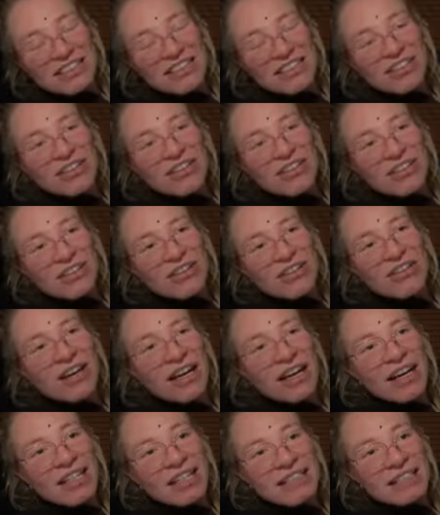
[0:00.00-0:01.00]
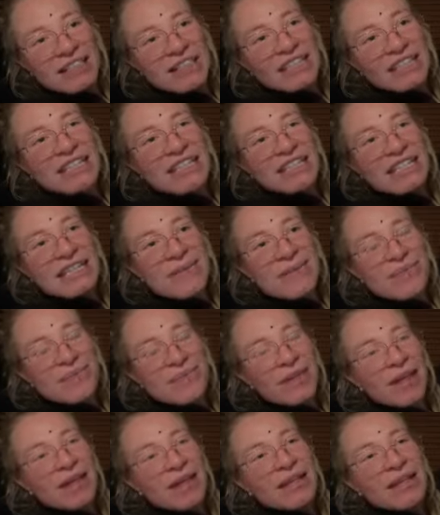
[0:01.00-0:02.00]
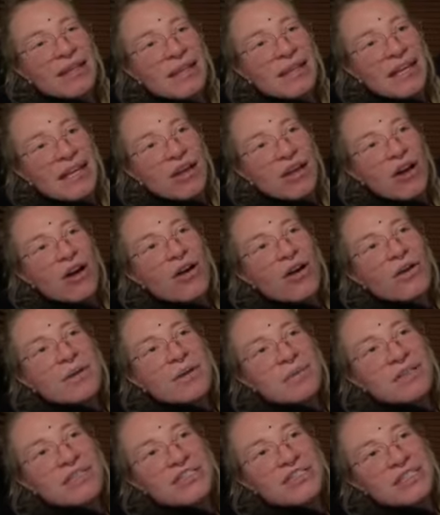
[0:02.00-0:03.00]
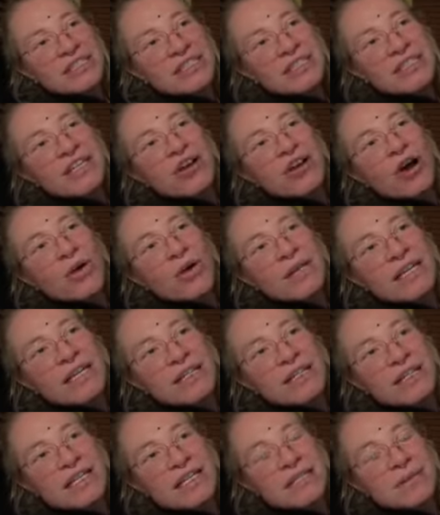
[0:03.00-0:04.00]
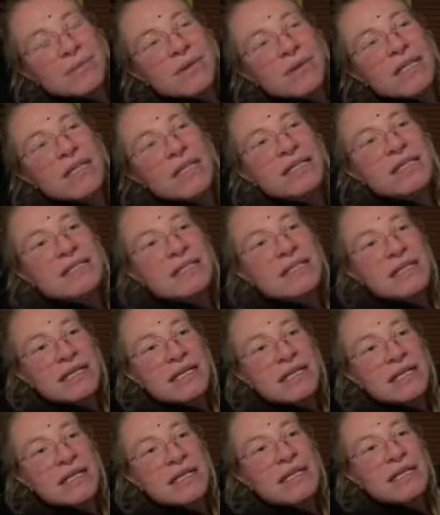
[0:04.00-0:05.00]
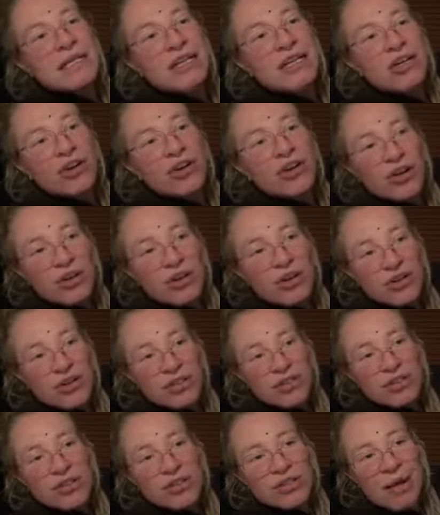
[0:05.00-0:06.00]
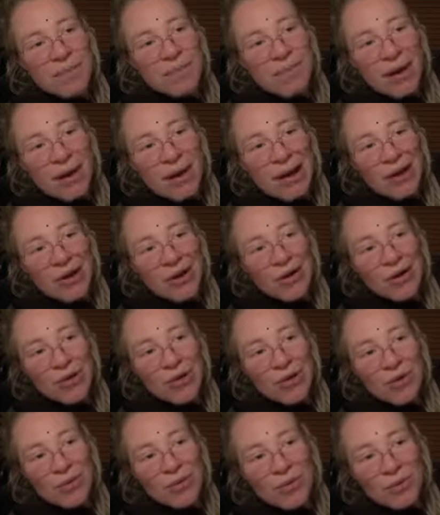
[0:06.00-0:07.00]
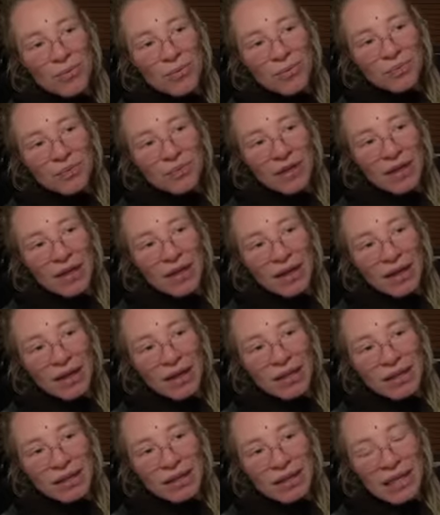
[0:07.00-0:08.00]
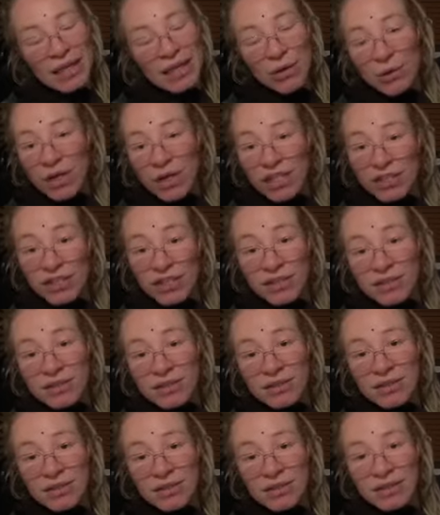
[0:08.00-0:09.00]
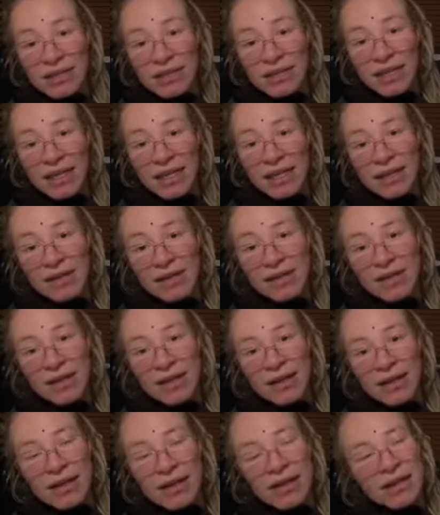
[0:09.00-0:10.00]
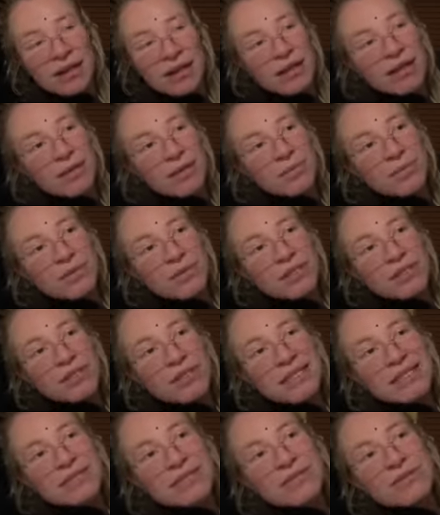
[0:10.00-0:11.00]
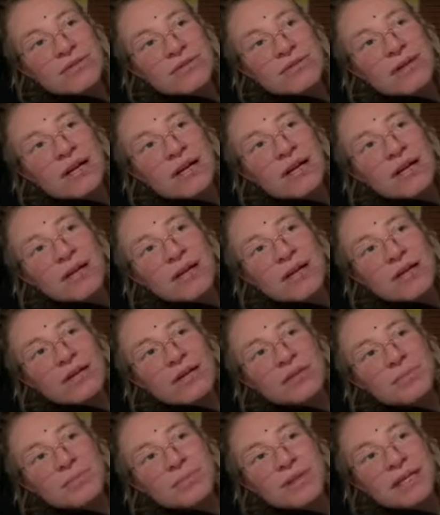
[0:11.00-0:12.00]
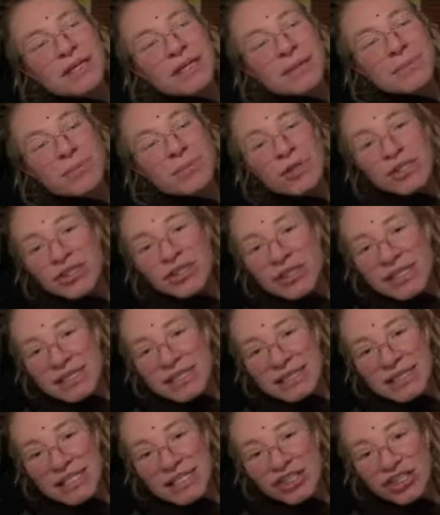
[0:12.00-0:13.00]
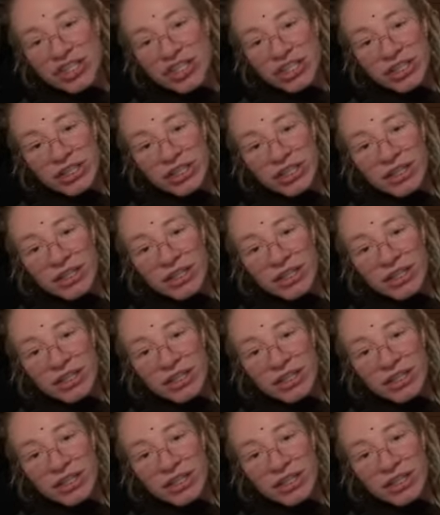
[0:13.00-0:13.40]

So I studied, they call in Portuguese, they call letras, but it's like a course about language. Like in Brazil, I could be a Portuguese teacher,